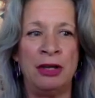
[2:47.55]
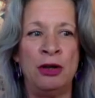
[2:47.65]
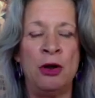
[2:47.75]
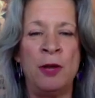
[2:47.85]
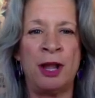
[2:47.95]

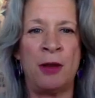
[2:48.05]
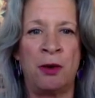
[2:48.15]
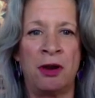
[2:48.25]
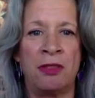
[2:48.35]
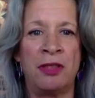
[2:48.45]
knowing our
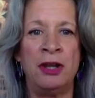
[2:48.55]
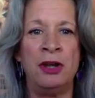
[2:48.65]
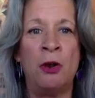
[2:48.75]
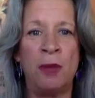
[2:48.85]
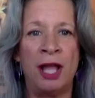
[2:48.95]
worth and
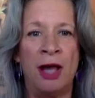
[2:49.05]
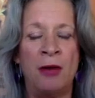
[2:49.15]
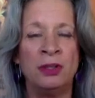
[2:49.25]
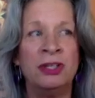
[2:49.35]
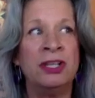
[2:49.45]
knowing how
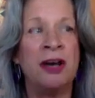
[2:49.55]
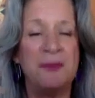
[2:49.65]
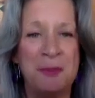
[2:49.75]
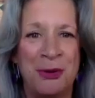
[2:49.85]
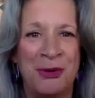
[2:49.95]

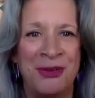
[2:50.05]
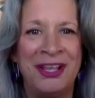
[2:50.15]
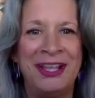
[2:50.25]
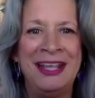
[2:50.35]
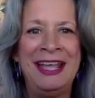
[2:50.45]
lovable
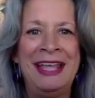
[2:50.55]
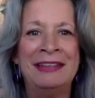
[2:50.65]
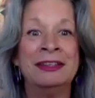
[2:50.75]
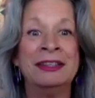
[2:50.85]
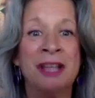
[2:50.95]
and
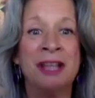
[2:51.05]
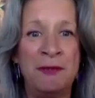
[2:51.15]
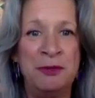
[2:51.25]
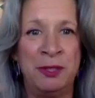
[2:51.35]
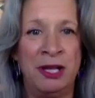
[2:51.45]

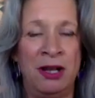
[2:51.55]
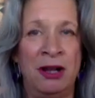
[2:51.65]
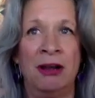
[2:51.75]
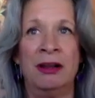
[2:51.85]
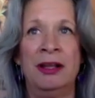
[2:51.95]
loved we
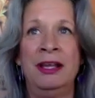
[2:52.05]
are,